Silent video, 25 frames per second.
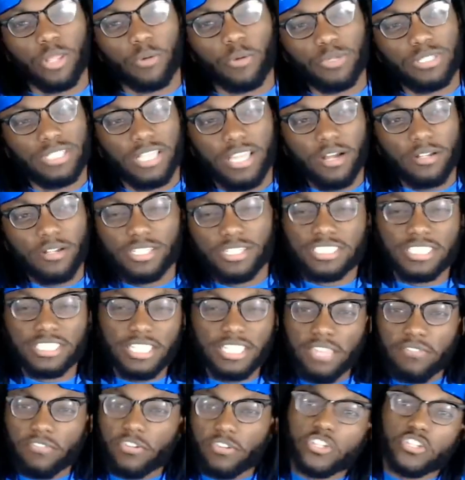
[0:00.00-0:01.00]
Like, what the hell did she
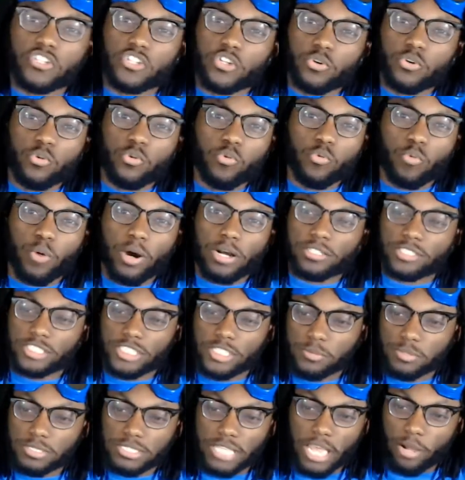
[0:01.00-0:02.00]
even do while
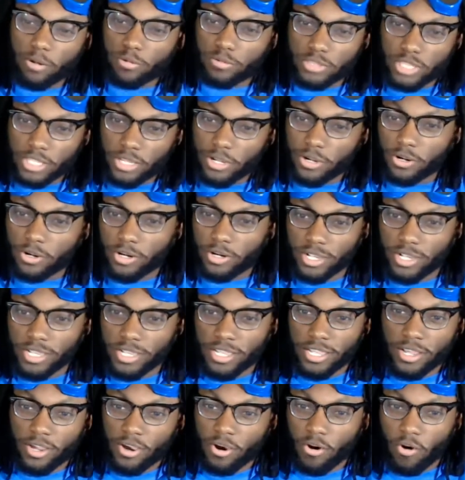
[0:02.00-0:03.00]
she was out there
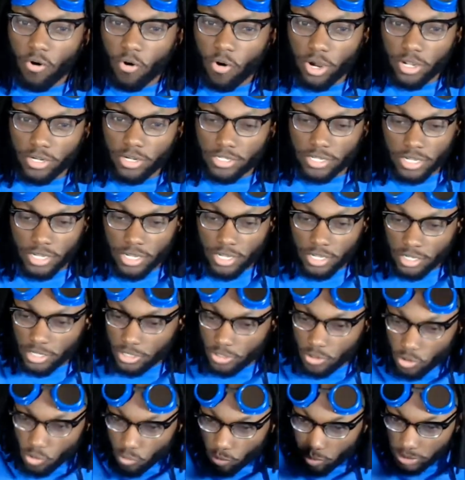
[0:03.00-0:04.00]
on
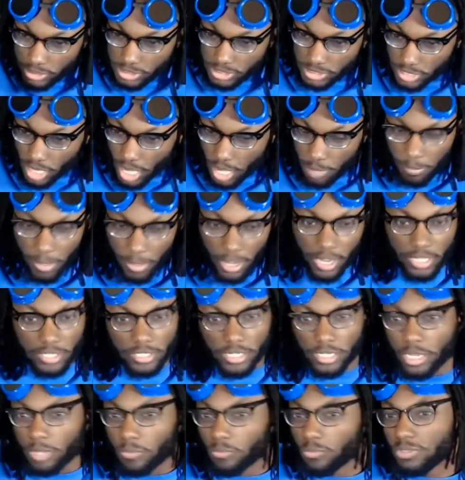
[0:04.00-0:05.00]
Goomba Stomp
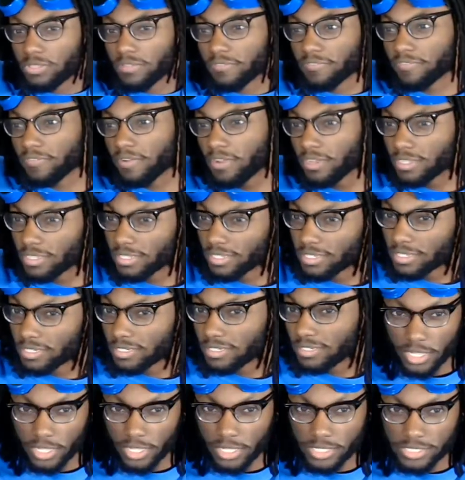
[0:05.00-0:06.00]
Island? Like, what the fuck?
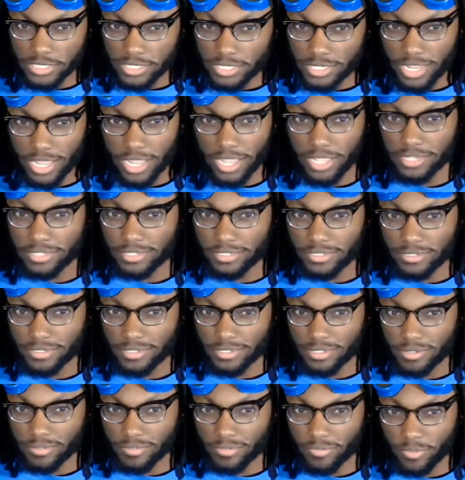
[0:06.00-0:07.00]
It's not
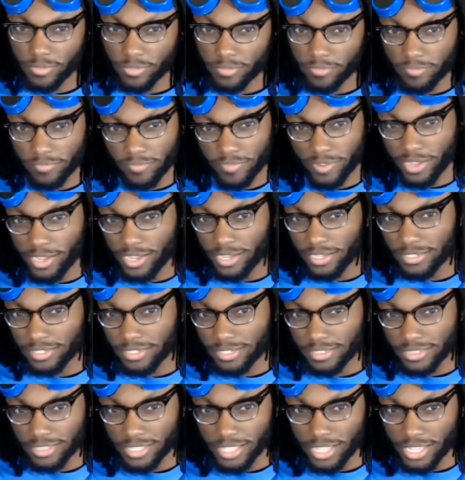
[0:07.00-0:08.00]
for the fact
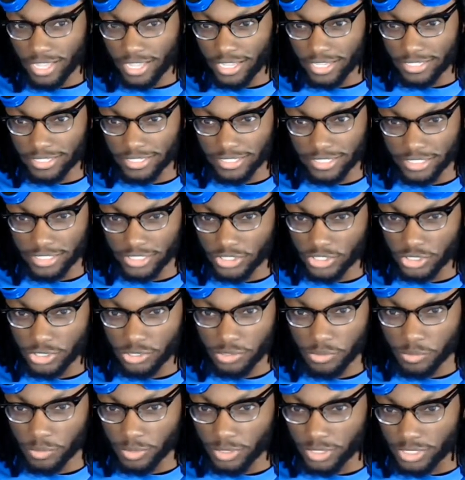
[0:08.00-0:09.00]
that she
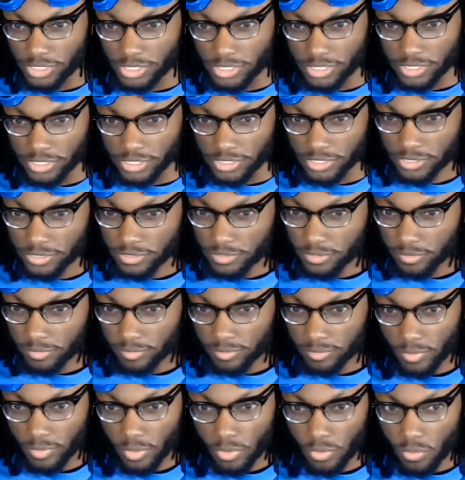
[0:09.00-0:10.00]
was
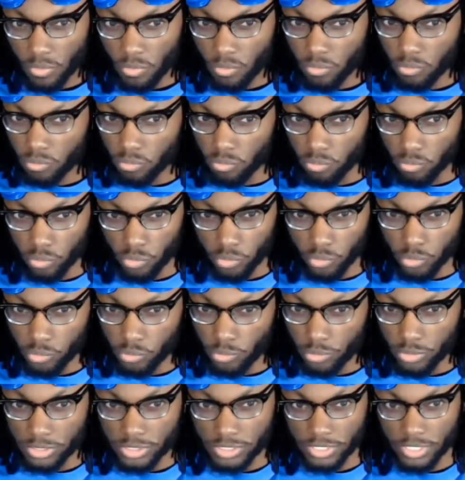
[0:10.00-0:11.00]

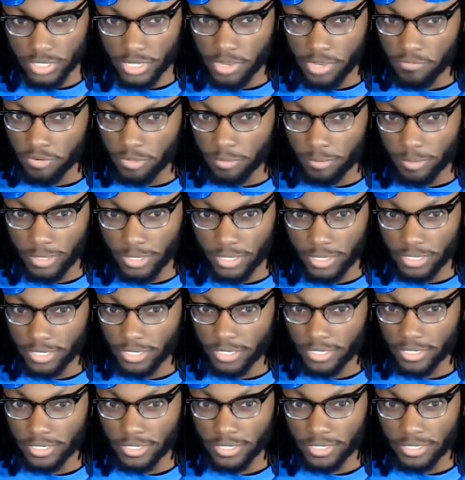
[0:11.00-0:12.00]
rude to
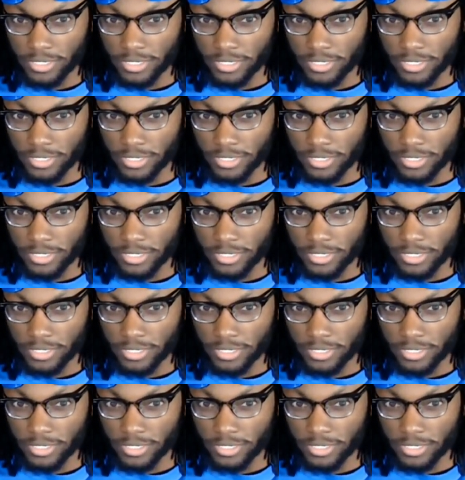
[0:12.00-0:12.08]
everybody.